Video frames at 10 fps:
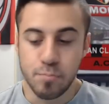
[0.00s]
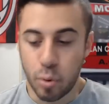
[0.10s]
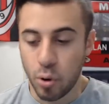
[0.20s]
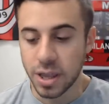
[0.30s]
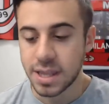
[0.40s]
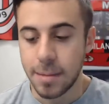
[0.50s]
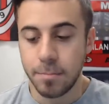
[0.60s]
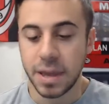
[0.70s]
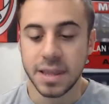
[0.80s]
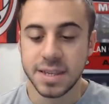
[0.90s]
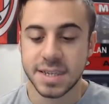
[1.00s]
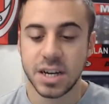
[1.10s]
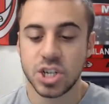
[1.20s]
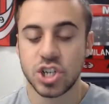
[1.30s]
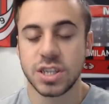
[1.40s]
point and main
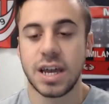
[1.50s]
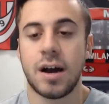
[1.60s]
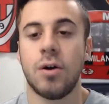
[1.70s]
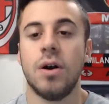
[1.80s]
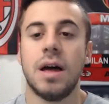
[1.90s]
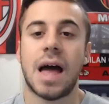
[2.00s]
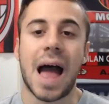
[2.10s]
discussion now